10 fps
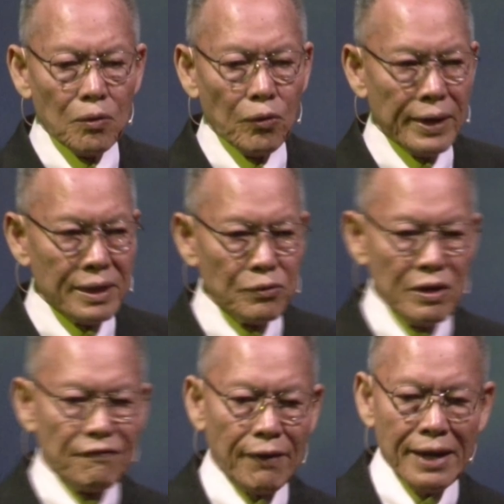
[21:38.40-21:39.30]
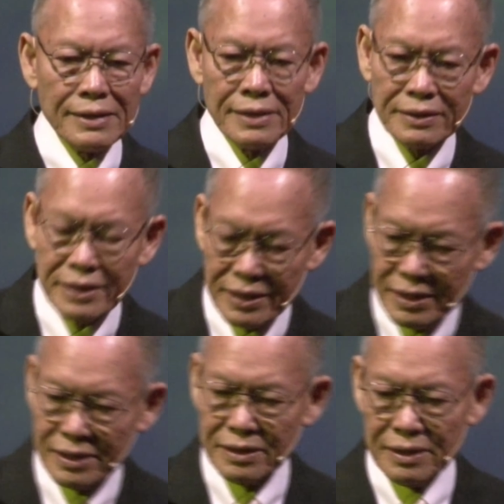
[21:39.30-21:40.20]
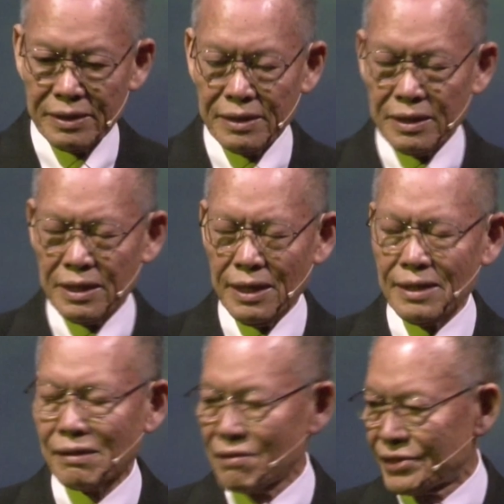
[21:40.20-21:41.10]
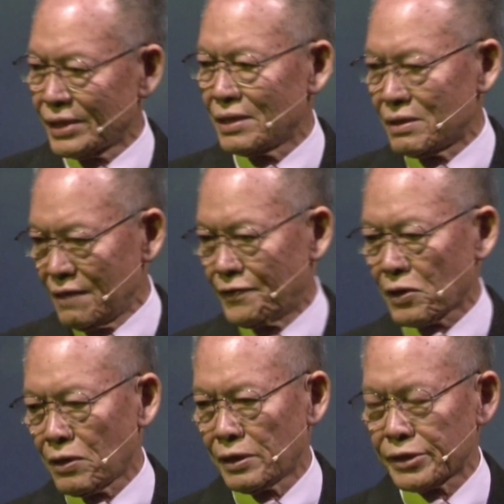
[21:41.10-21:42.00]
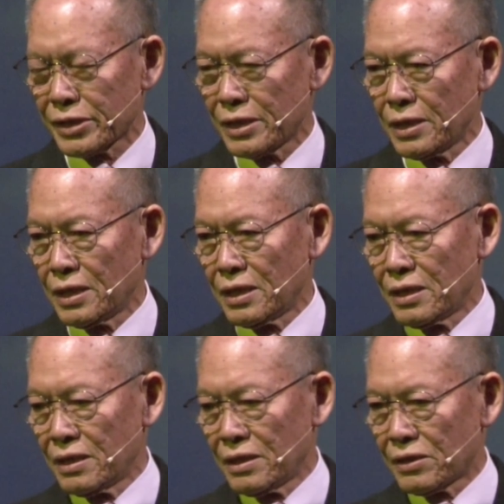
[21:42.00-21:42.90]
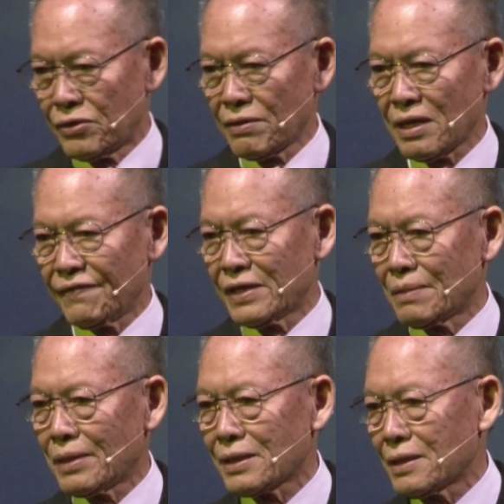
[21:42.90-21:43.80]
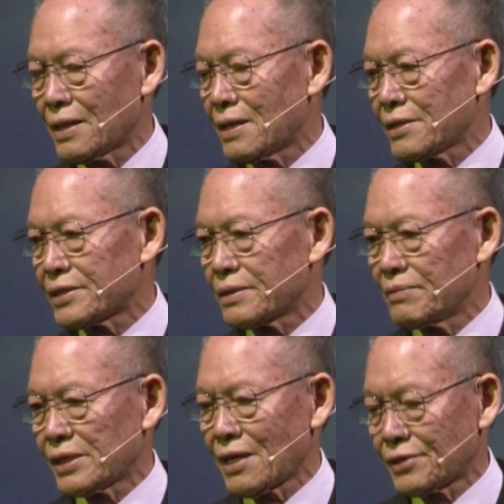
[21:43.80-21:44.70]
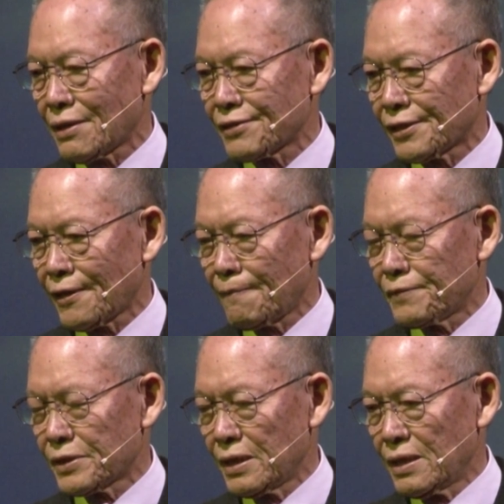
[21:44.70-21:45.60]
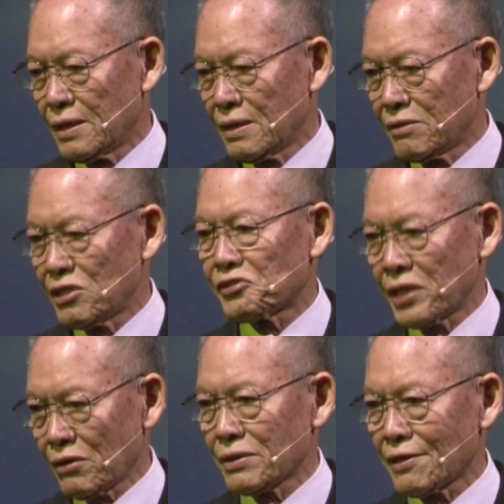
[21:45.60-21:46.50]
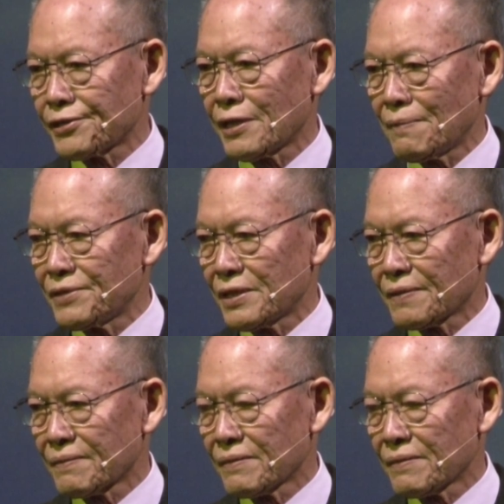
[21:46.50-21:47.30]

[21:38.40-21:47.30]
When we find it increasingly difficult to love anybody else besides ourselves, just check on ourselves.